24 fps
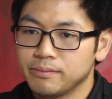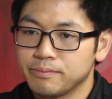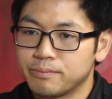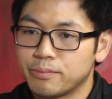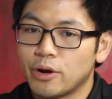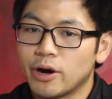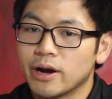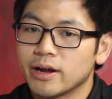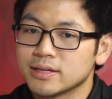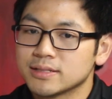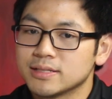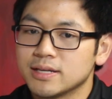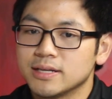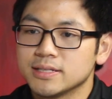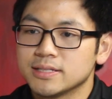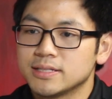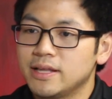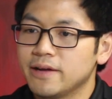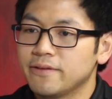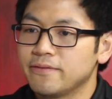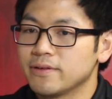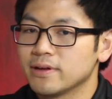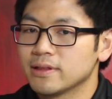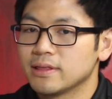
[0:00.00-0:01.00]
product size
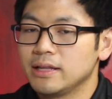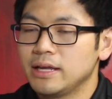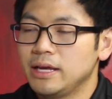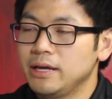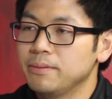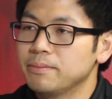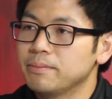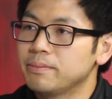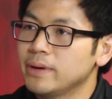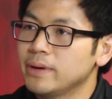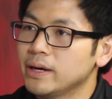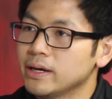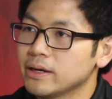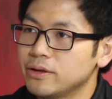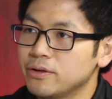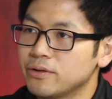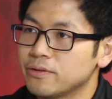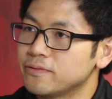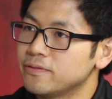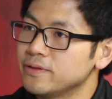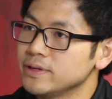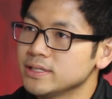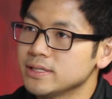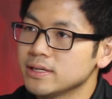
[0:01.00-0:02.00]
definitely impact your
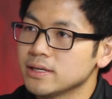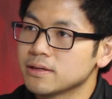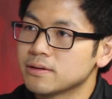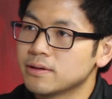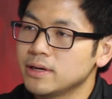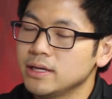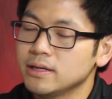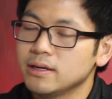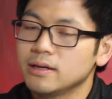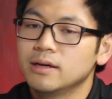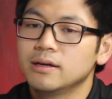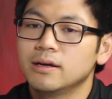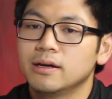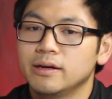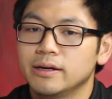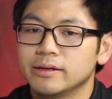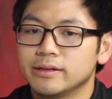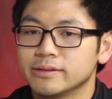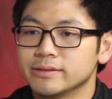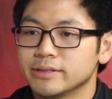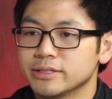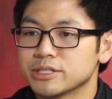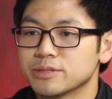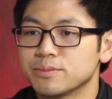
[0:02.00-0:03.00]
freezing rate.
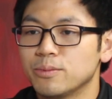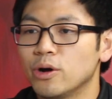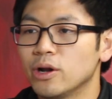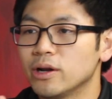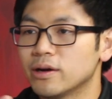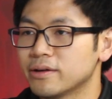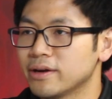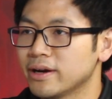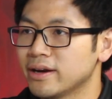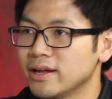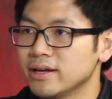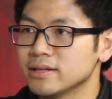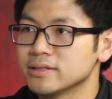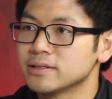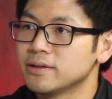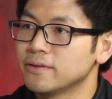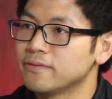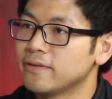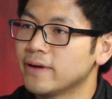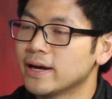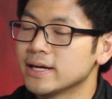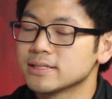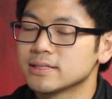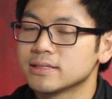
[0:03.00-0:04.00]
Uh, the smaller it is, the
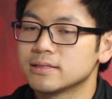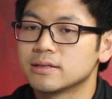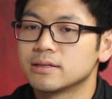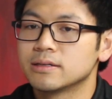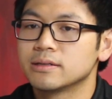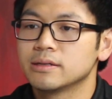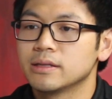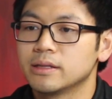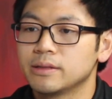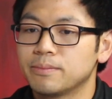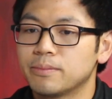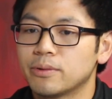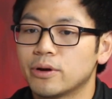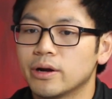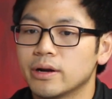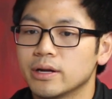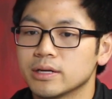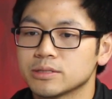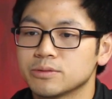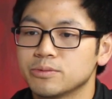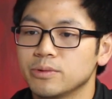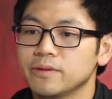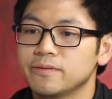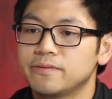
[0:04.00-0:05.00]
faster the mm -hmm.
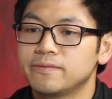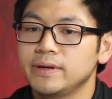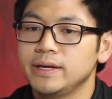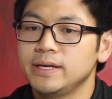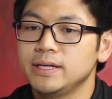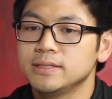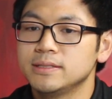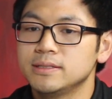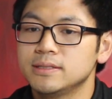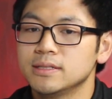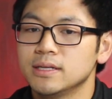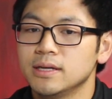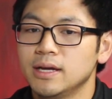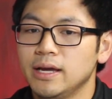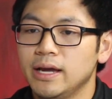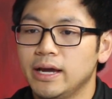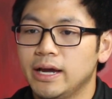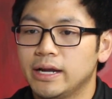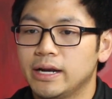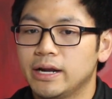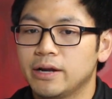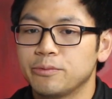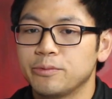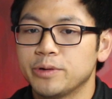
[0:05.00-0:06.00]
products will freeze.
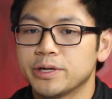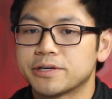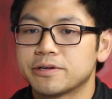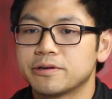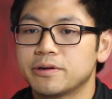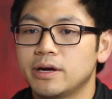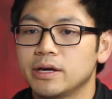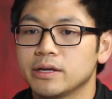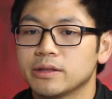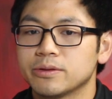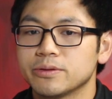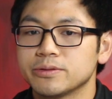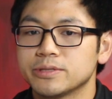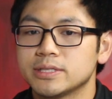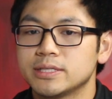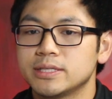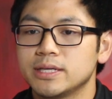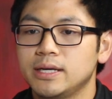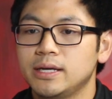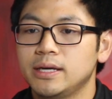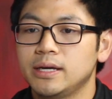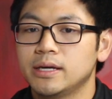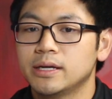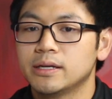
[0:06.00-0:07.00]
And then we're trying to
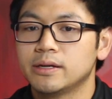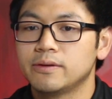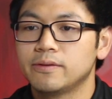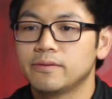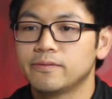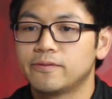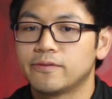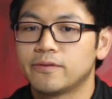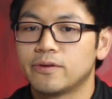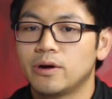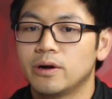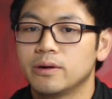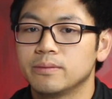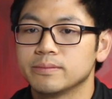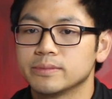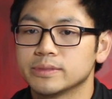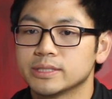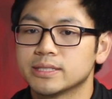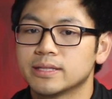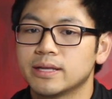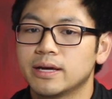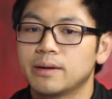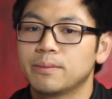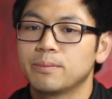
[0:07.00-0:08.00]
see it from
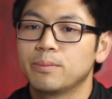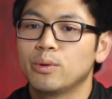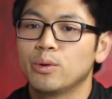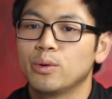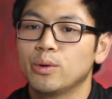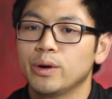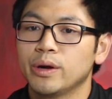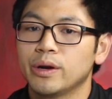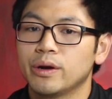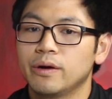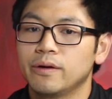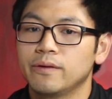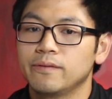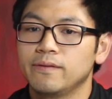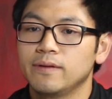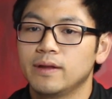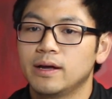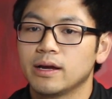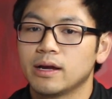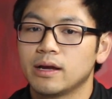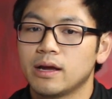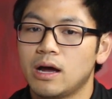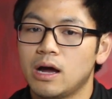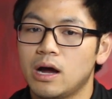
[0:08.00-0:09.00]
standpoint of
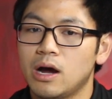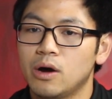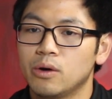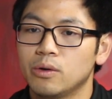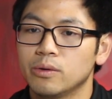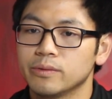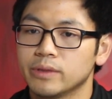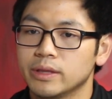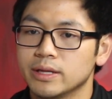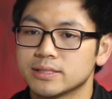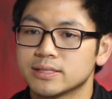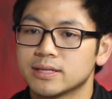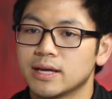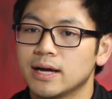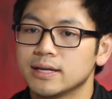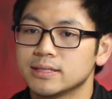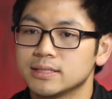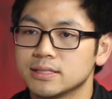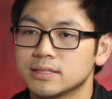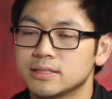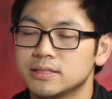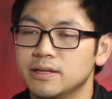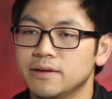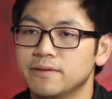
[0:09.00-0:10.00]
like how the
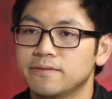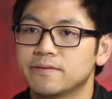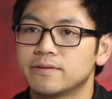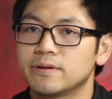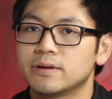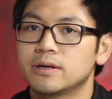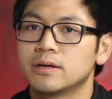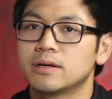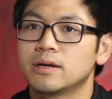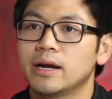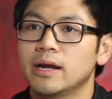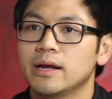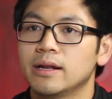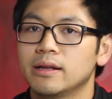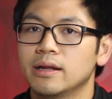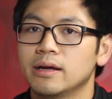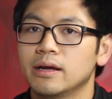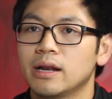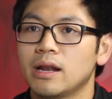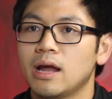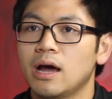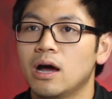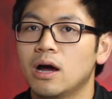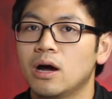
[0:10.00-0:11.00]
sizes differ and
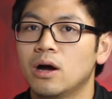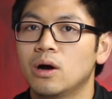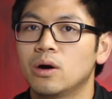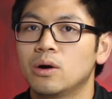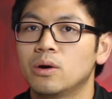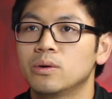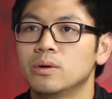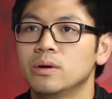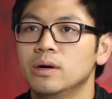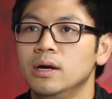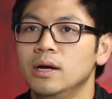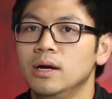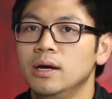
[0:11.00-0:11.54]
then how